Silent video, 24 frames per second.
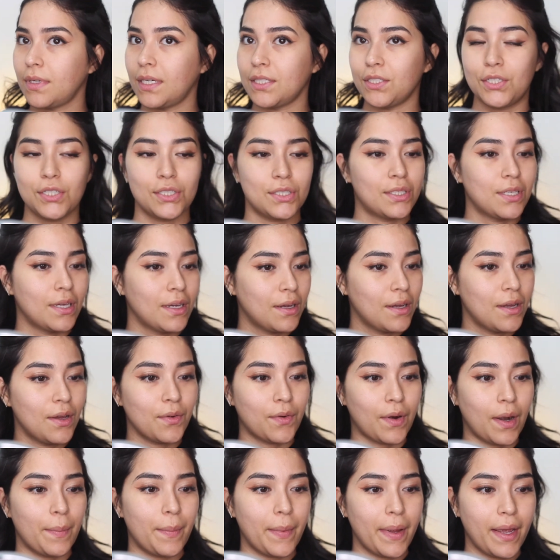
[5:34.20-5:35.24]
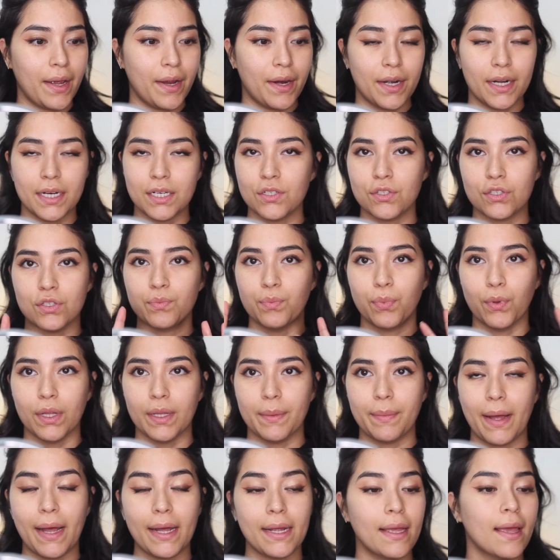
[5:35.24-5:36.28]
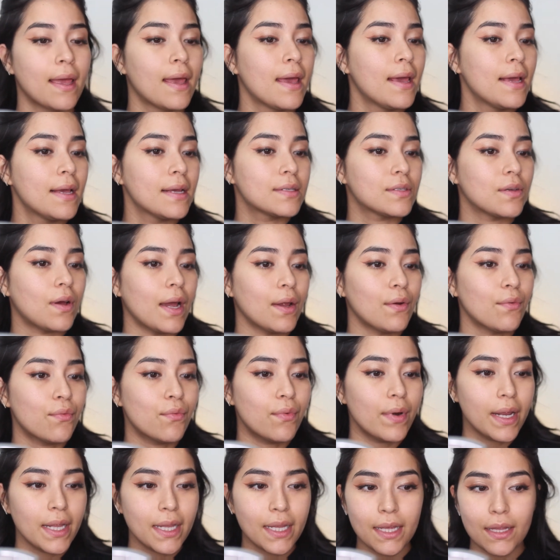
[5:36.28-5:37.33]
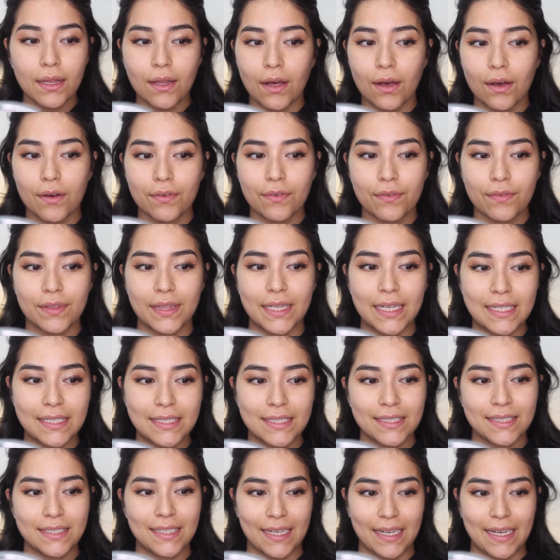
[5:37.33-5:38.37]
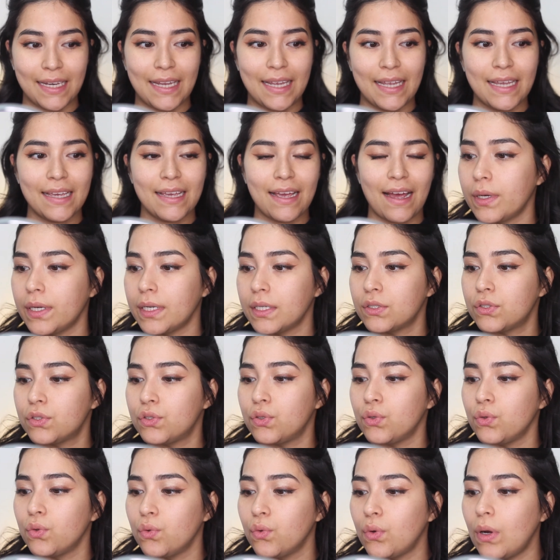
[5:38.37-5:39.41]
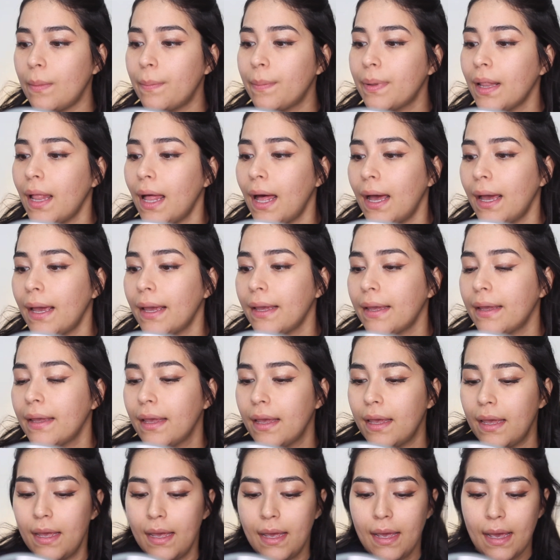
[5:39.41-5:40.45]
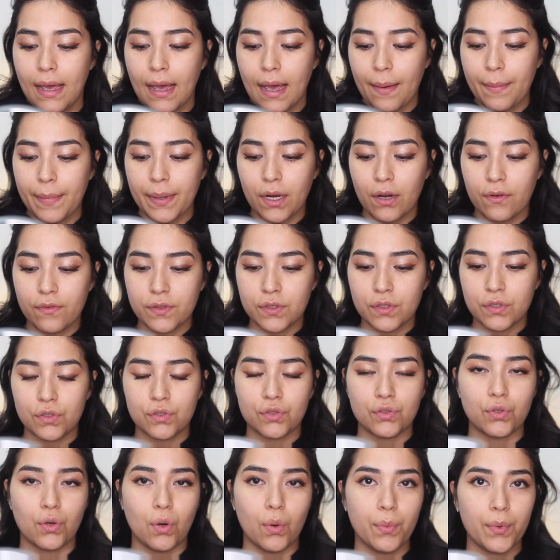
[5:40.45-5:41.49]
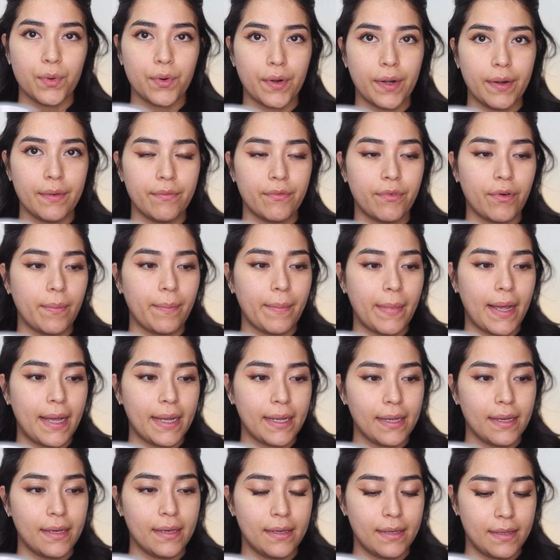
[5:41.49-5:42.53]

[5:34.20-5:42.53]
Just grab my hair and just pull it back. So I really love this technique. I'm going to apply a bit of strobe cream from MAC.